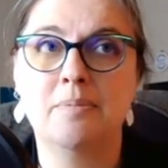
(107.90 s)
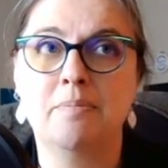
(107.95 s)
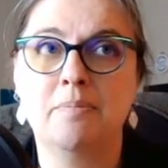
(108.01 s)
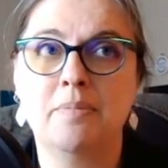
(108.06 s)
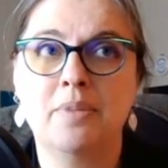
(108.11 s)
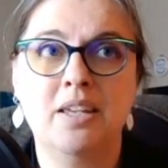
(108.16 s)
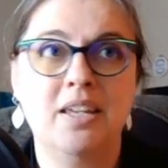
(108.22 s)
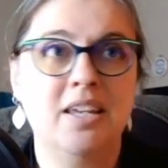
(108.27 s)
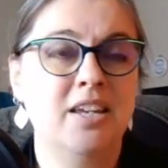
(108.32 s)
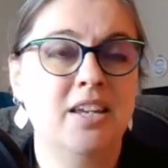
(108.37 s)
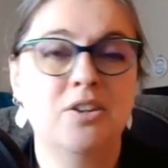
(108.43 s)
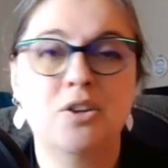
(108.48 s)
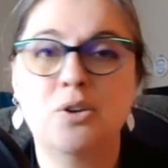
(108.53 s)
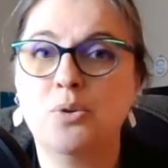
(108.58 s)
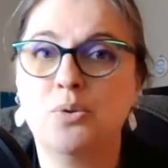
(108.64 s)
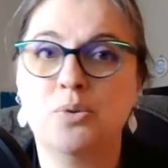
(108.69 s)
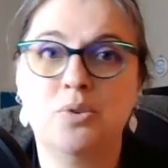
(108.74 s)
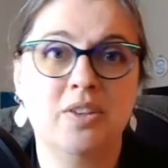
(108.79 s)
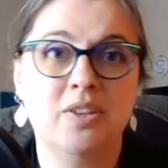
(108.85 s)
He
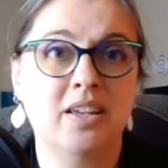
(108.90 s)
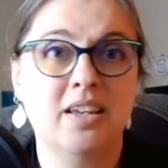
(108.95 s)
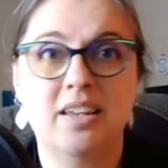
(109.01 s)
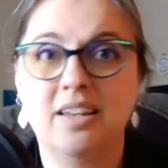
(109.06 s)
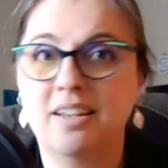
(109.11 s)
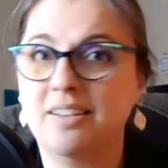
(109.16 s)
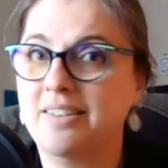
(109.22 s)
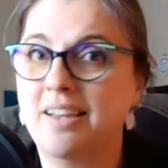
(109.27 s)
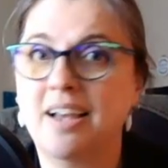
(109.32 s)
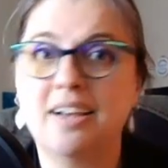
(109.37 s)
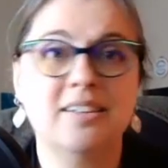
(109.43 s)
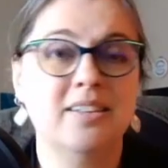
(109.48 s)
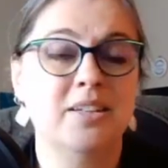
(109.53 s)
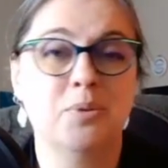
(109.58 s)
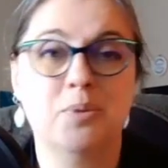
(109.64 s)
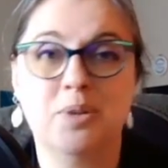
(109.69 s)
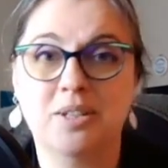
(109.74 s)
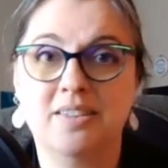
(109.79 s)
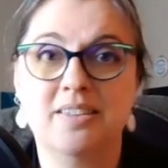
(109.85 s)
knows exactly
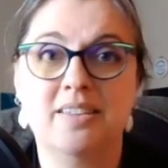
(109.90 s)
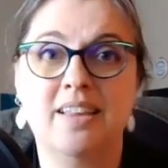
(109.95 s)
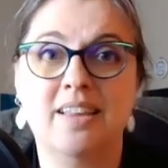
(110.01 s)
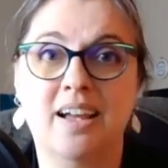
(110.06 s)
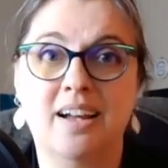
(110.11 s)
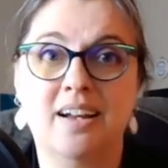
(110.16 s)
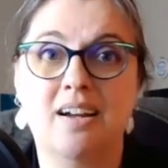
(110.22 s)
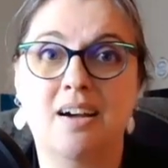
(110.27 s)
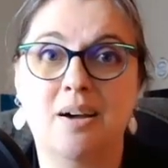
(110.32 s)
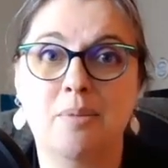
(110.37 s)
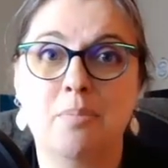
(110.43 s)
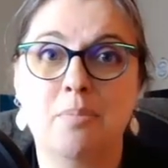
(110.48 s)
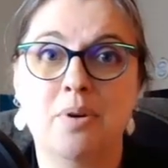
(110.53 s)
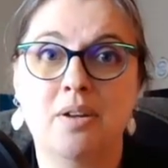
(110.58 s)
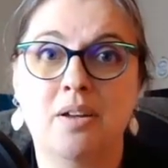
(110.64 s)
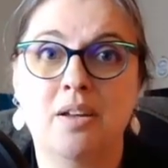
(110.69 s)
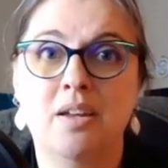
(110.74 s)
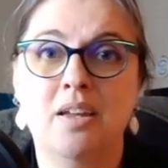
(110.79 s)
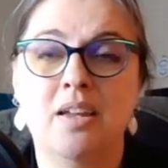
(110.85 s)
what's in that cup,
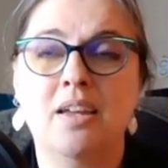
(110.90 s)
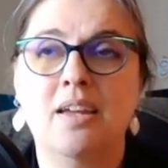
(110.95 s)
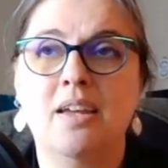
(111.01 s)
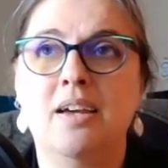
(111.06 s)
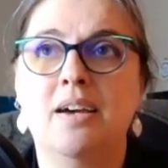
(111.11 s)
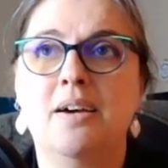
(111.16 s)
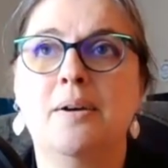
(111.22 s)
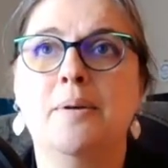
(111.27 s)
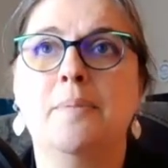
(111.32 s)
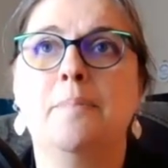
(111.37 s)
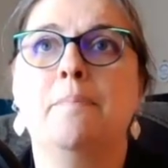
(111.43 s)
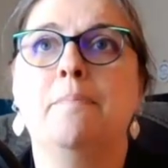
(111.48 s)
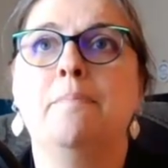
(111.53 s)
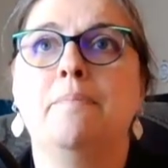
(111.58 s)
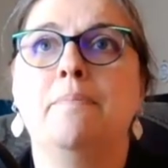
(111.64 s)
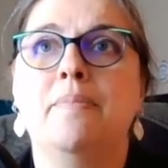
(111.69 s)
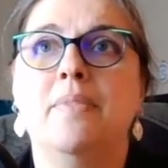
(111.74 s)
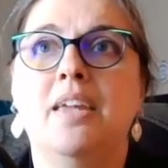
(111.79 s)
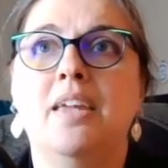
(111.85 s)

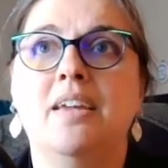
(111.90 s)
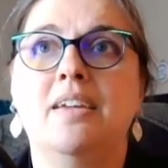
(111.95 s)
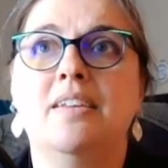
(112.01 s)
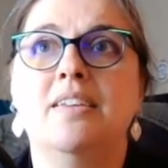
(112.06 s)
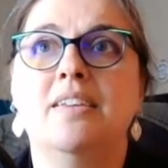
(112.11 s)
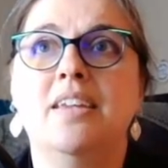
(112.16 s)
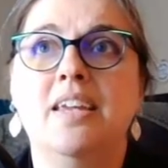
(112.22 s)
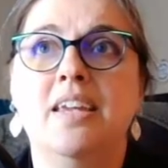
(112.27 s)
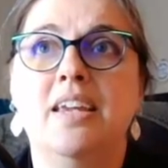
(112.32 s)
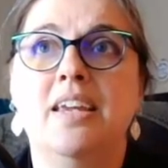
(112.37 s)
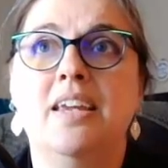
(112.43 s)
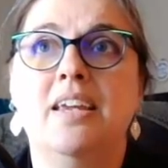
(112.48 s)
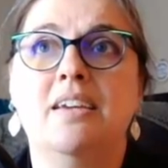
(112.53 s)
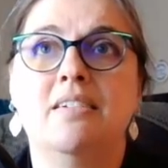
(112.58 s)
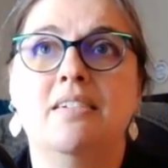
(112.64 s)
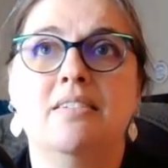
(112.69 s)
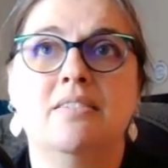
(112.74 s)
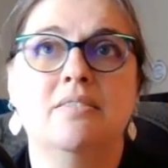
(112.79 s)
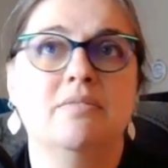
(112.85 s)
and he
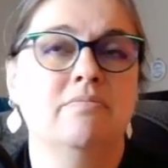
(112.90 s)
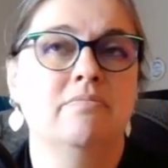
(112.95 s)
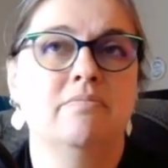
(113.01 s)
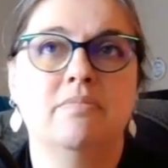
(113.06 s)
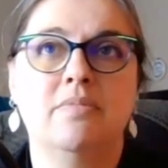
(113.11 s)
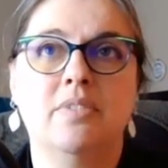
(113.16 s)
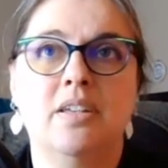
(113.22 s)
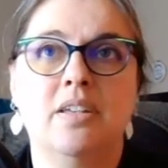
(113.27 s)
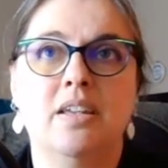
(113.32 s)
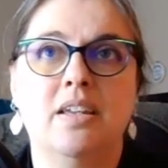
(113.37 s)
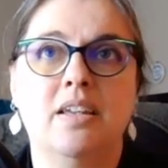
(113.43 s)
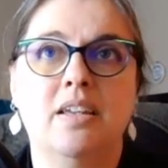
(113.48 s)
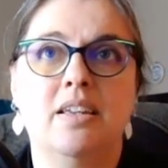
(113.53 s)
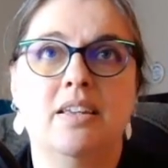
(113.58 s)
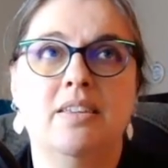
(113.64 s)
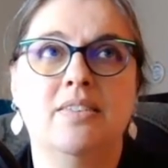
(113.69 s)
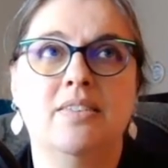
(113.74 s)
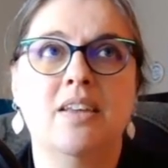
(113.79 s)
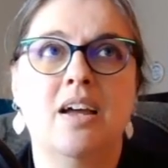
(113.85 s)

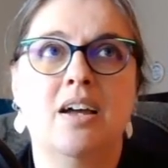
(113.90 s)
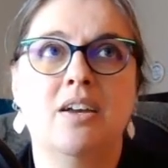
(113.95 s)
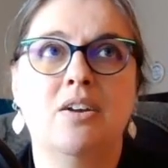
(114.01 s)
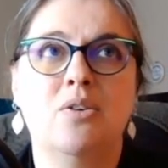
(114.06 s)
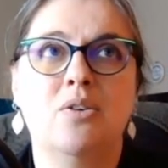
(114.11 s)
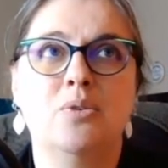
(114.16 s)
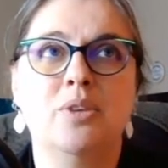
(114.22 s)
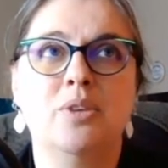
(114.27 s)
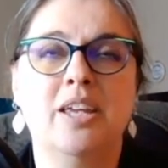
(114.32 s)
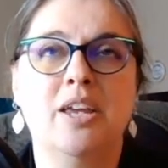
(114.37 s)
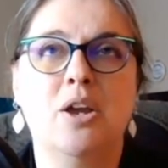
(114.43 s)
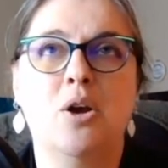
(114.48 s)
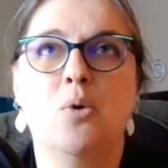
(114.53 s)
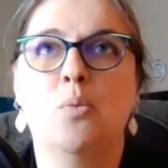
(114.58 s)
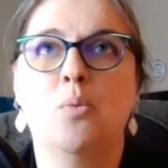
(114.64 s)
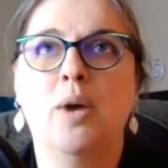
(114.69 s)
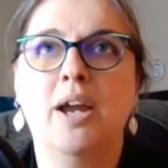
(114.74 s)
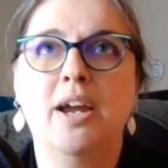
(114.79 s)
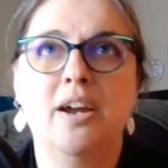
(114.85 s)
is not only
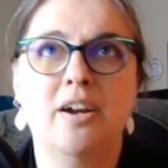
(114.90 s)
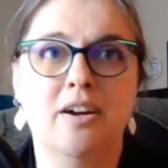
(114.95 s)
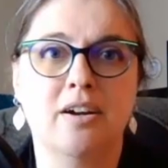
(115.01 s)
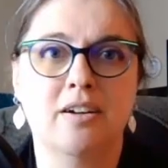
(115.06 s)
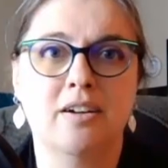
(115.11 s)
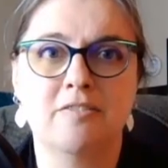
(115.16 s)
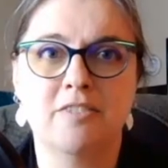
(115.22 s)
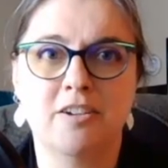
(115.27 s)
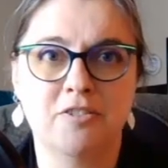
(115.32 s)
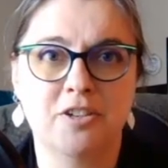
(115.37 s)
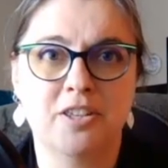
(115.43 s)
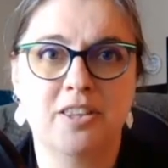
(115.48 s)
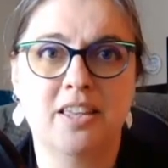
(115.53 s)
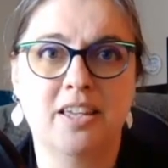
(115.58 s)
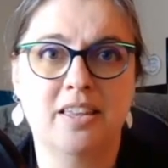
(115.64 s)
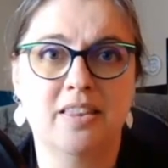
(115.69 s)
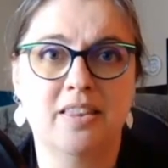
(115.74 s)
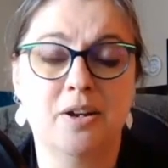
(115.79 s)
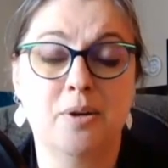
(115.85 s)
aware of
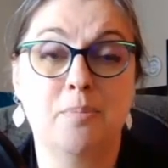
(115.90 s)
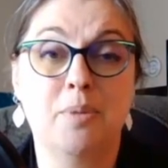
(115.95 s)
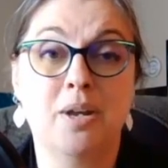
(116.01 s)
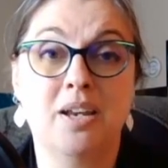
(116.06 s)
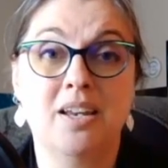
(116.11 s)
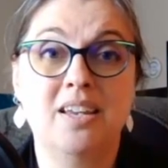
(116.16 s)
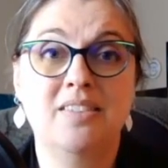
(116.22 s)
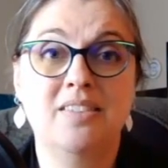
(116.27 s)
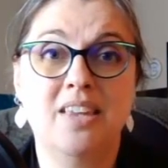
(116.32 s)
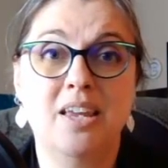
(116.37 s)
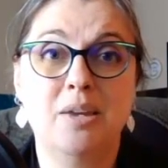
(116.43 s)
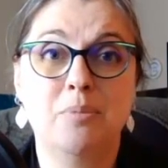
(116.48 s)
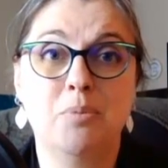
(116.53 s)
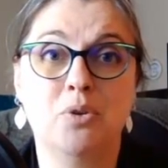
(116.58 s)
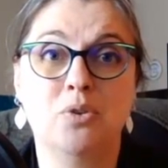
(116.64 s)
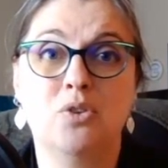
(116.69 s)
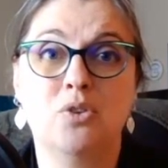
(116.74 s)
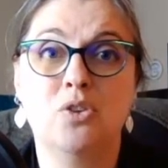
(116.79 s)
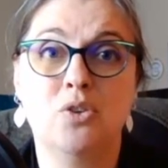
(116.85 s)
everything there, but he's
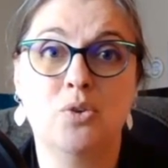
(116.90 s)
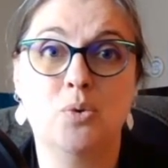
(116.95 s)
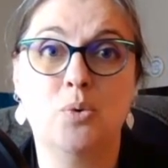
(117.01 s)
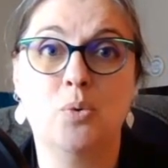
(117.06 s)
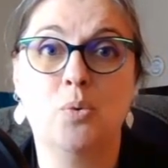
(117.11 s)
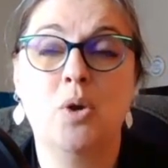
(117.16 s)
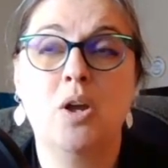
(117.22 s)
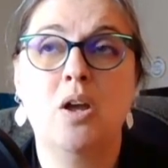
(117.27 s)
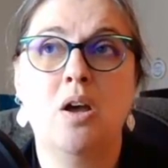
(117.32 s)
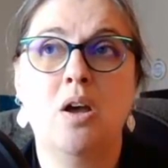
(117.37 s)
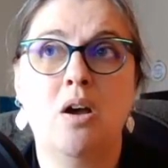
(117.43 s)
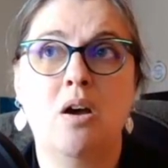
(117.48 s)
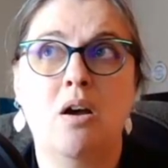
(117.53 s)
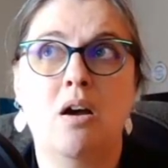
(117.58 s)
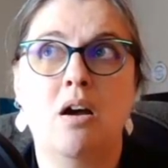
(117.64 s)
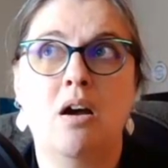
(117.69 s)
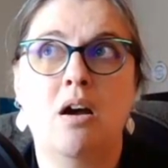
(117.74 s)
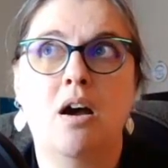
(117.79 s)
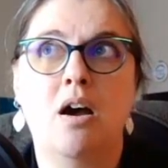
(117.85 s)
able to
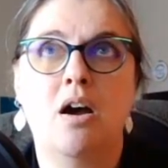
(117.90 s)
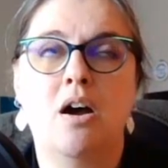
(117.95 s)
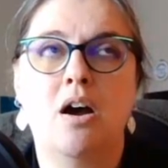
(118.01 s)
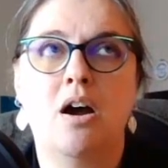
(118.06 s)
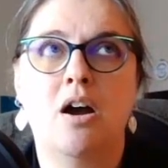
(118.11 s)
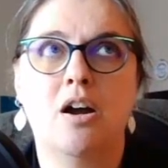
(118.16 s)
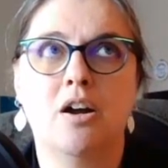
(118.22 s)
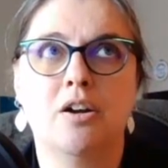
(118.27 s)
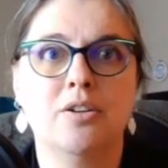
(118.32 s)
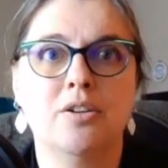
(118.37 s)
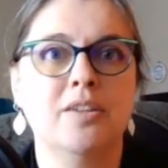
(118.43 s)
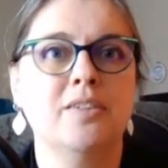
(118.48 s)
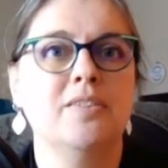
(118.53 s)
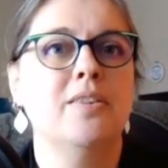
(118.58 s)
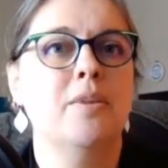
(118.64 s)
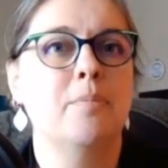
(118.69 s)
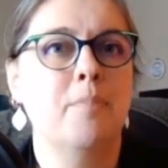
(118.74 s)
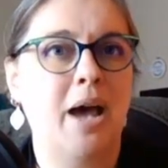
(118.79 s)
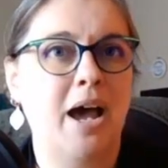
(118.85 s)
harness
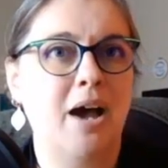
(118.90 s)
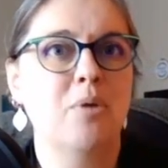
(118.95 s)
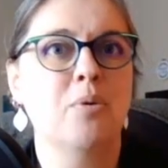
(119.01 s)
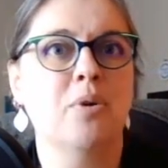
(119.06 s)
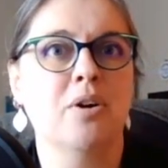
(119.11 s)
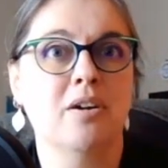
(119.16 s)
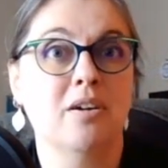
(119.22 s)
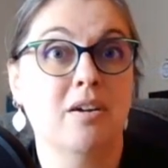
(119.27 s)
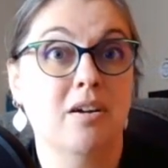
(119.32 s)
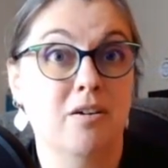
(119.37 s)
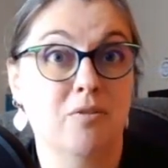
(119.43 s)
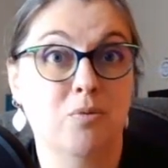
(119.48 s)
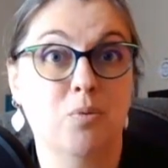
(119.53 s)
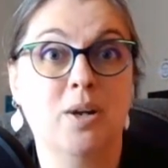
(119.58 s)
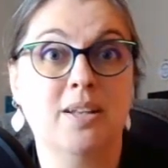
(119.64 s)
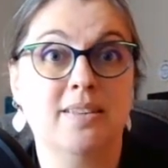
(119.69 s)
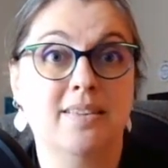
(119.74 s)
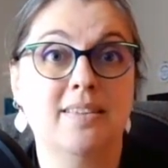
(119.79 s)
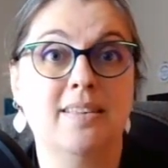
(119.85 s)
the power of
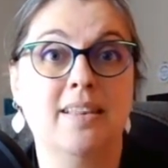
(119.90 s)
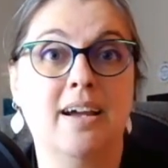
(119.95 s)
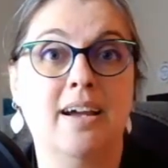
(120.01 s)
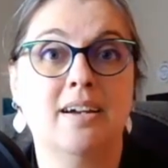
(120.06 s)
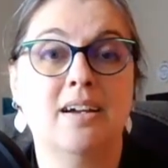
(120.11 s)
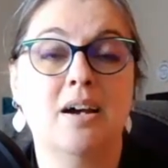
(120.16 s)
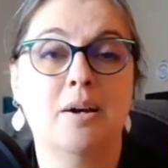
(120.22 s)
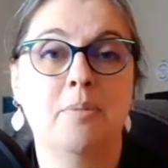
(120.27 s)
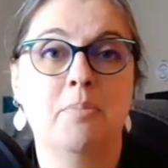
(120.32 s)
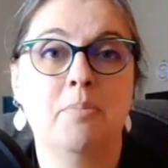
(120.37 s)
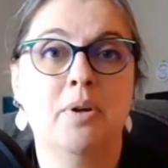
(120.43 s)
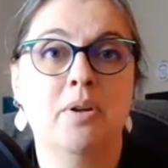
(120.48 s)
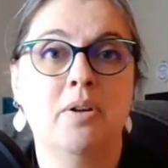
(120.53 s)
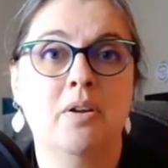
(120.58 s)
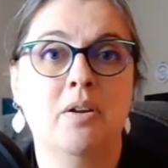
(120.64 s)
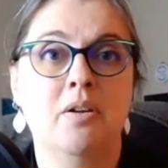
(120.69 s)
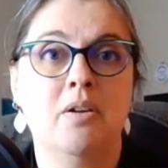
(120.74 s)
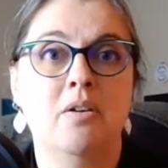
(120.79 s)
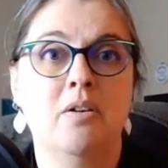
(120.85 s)
what's in that cup
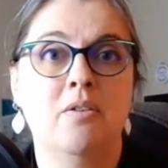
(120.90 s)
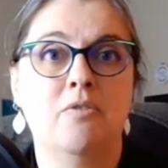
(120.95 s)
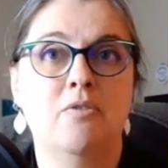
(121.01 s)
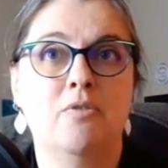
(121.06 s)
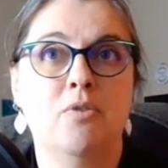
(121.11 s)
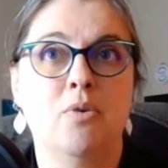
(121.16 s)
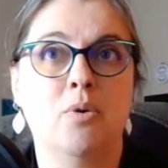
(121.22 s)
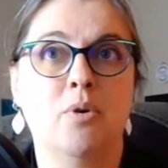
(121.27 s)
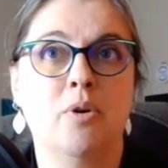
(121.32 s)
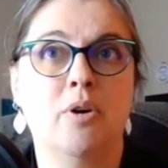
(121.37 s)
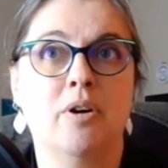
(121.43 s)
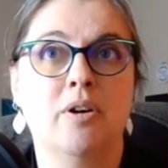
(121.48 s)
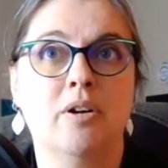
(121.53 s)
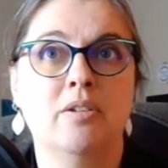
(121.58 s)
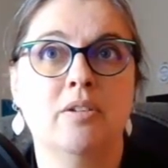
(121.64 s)
for